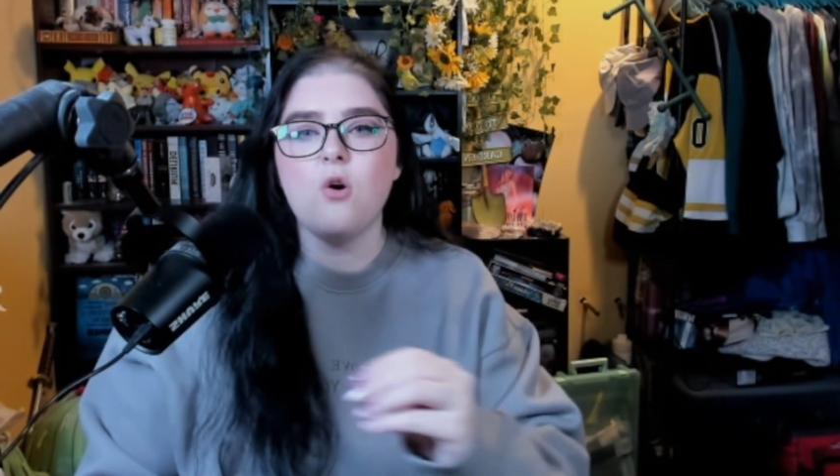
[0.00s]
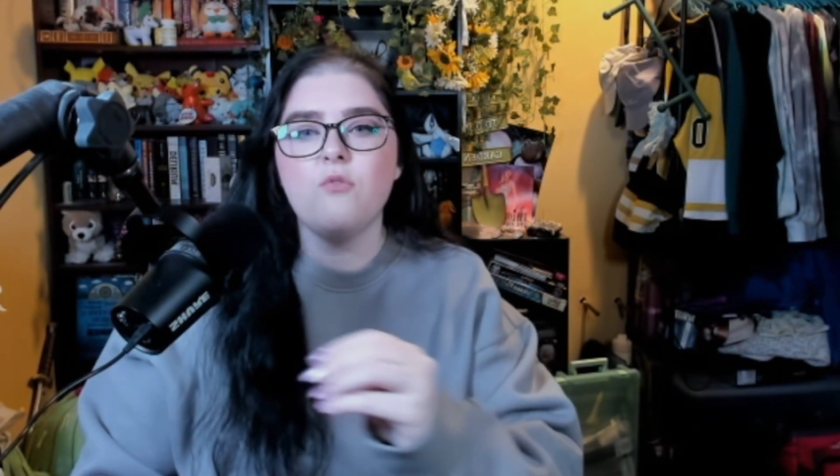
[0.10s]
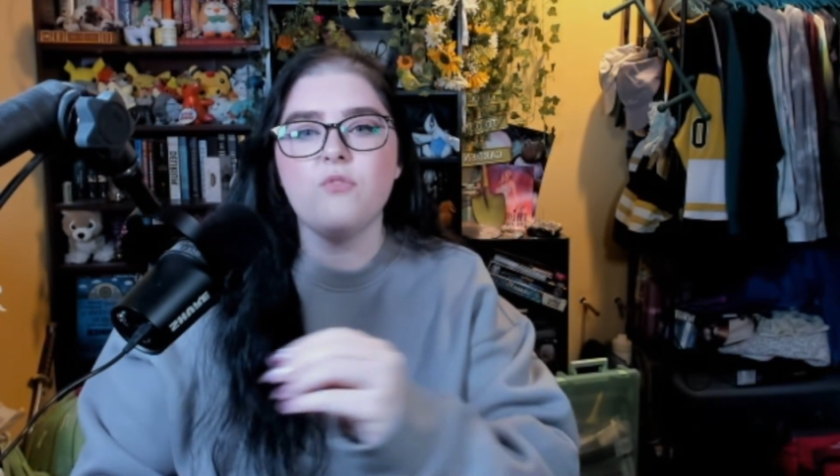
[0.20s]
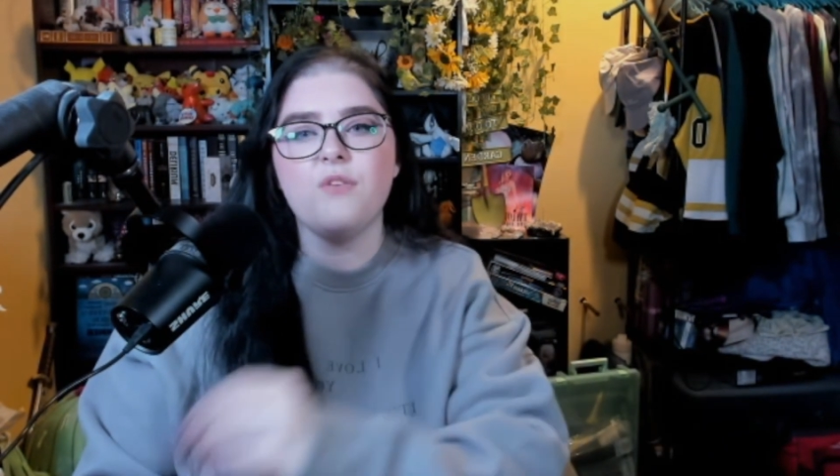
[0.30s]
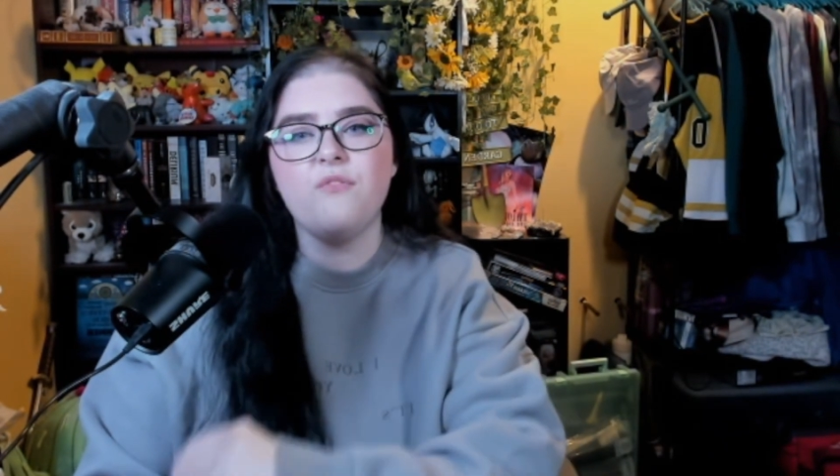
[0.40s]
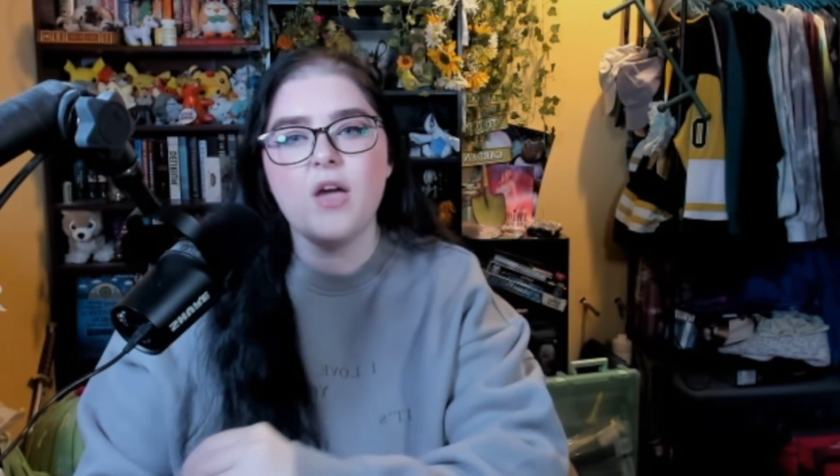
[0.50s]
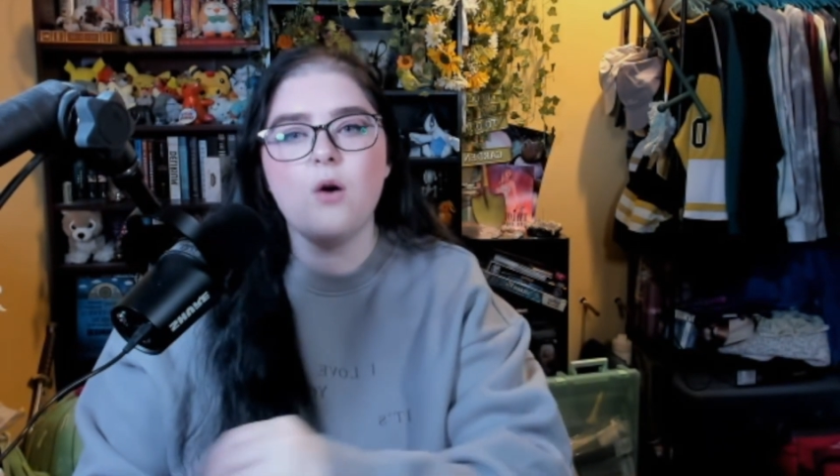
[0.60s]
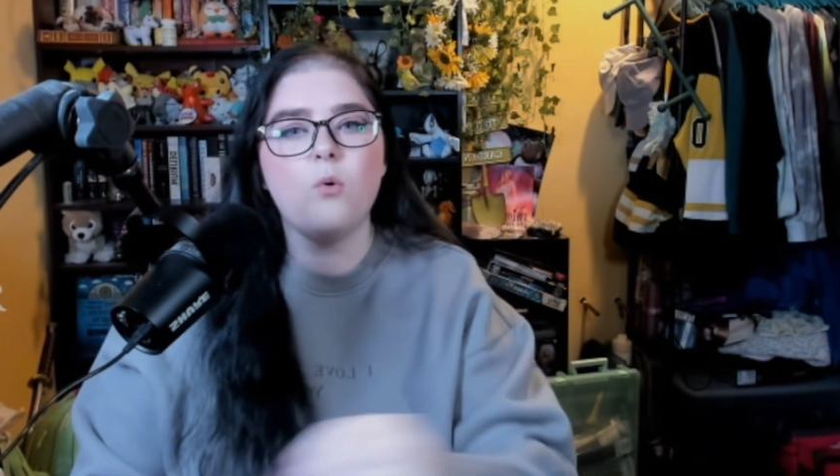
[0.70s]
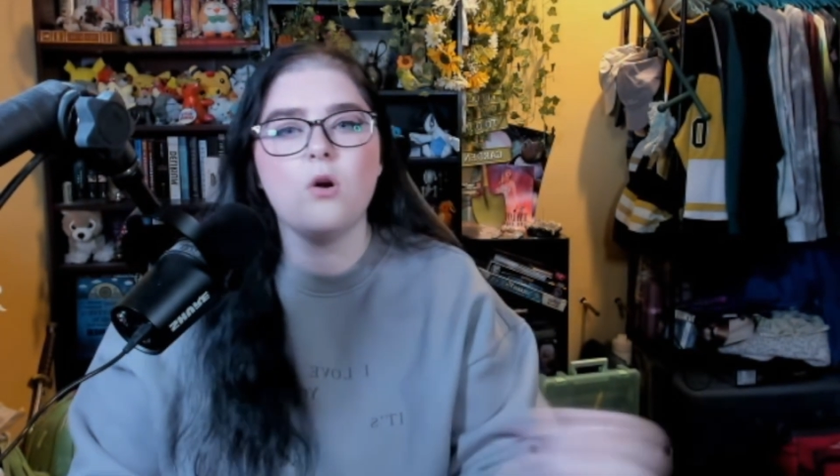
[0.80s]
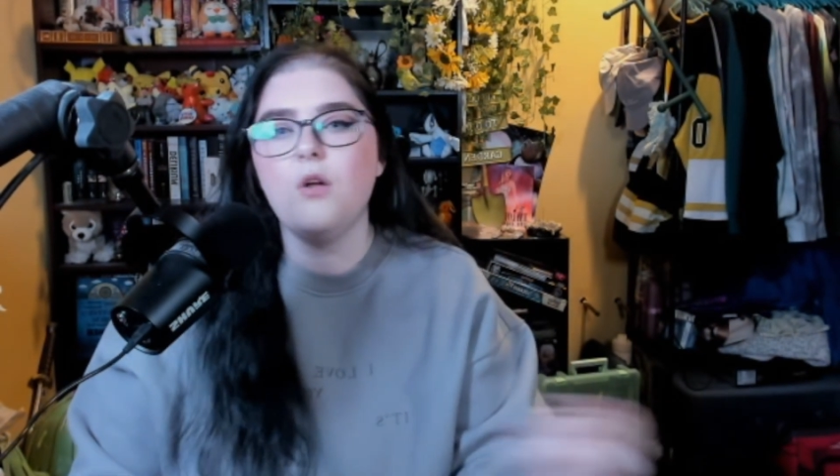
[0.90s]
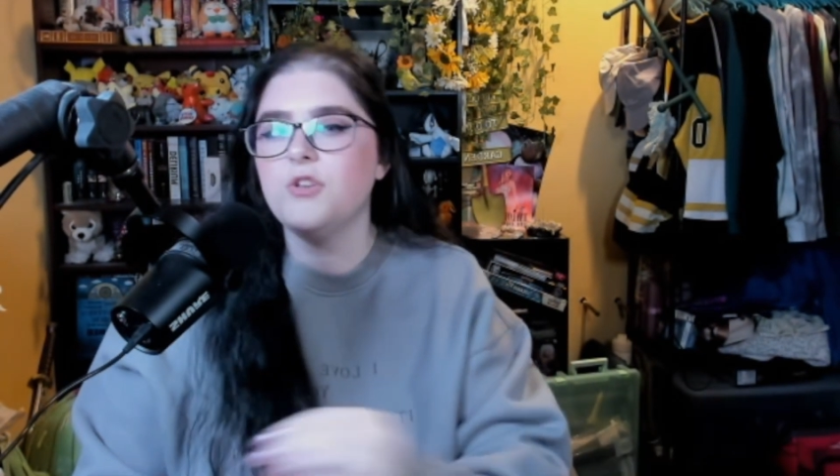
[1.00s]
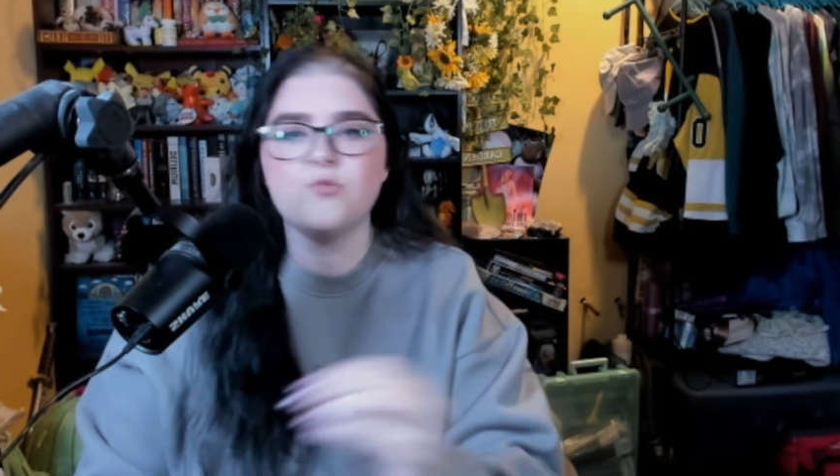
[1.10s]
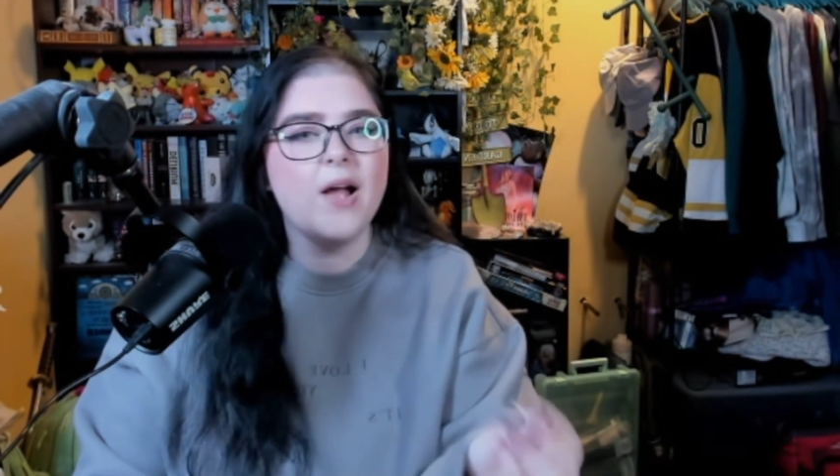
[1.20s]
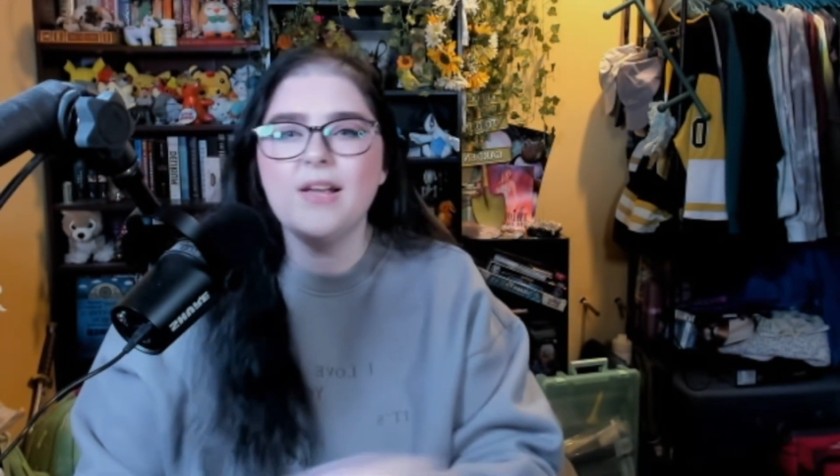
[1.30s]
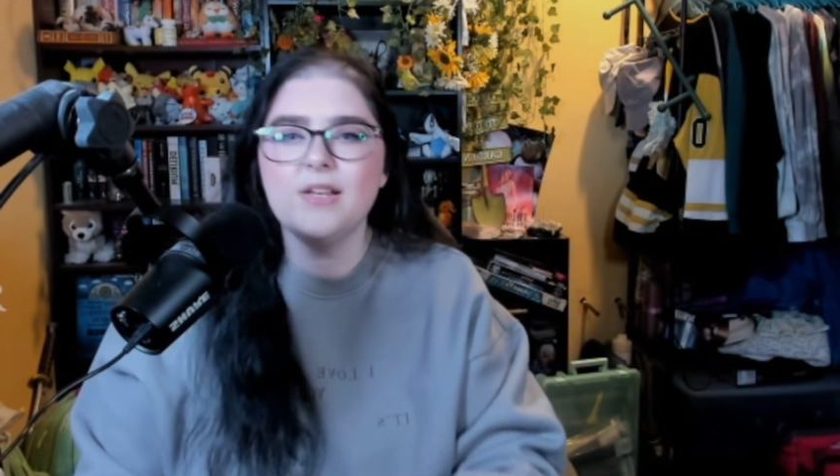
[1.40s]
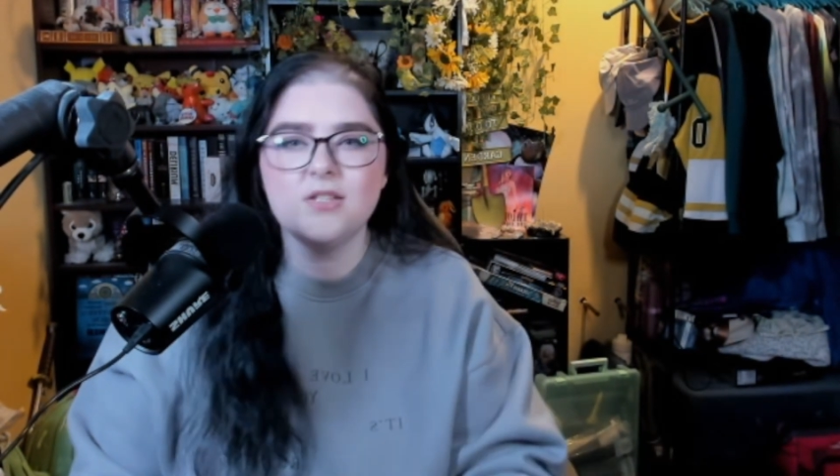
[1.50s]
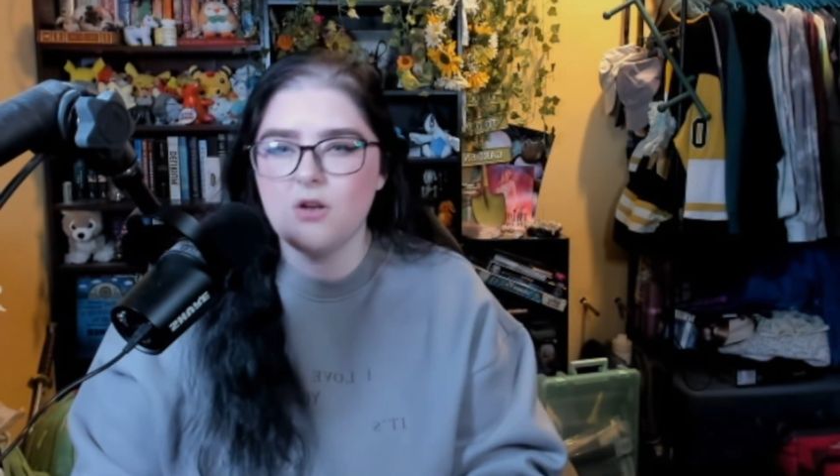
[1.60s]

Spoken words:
over the Vale where all the dragons